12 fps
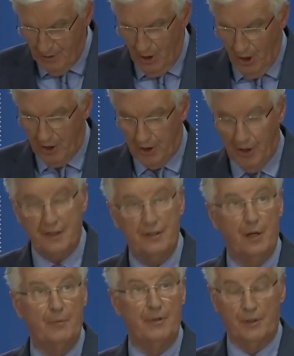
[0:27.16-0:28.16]
or
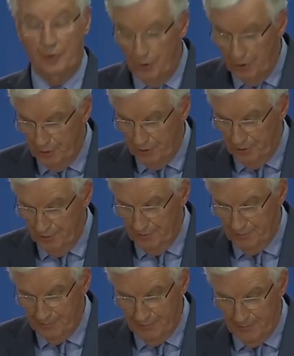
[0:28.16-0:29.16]
customs union,
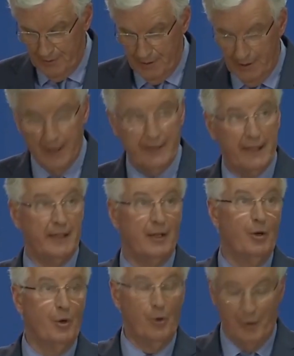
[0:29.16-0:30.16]
and I
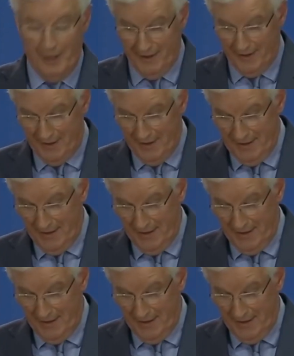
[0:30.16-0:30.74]
always